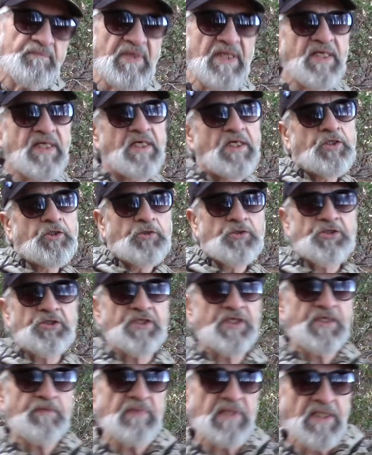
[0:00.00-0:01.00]
again, you
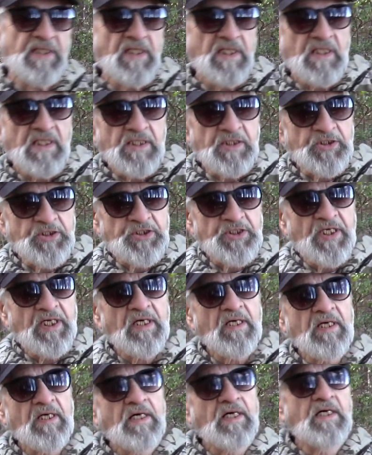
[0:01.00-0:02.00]
see, because
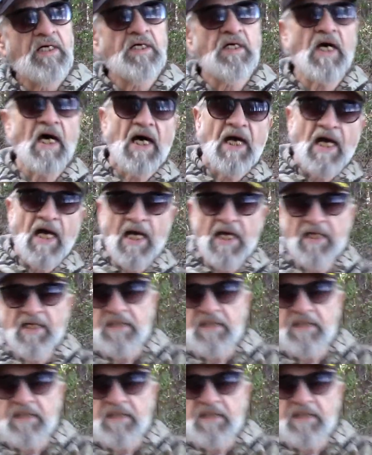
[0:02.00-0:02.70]
I, I,